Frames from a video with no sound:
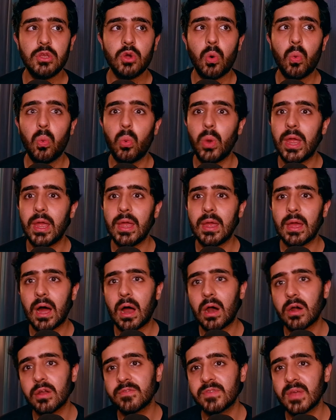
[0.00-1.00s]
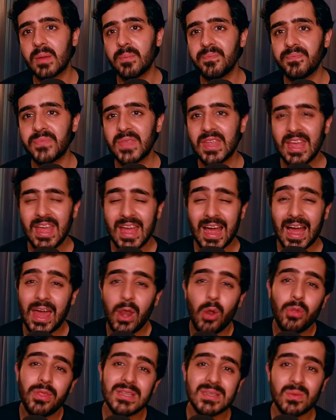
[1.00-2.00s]
your way out of them.
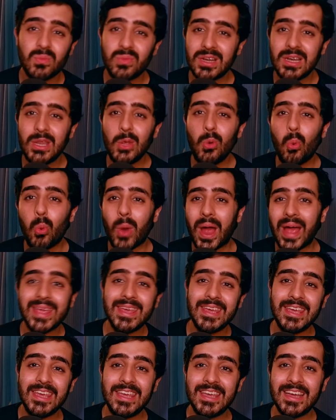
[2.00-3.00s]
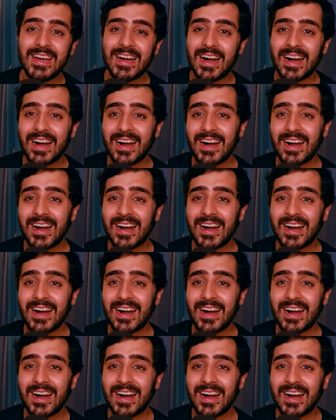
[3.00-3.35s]
I know there's some really wacky